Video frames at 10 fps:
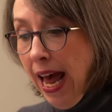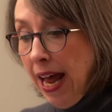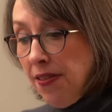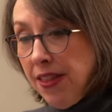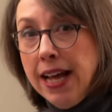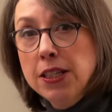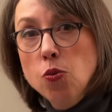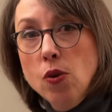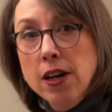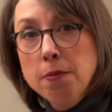And
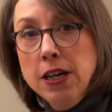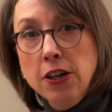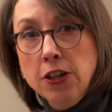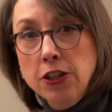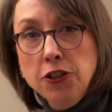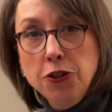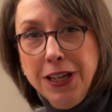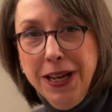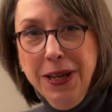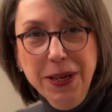that's what I'm here to
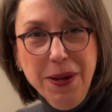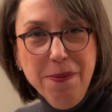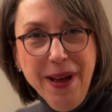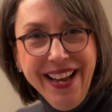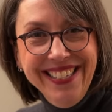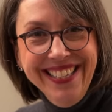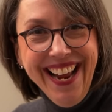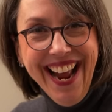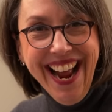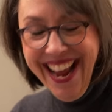tell you about
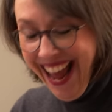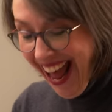today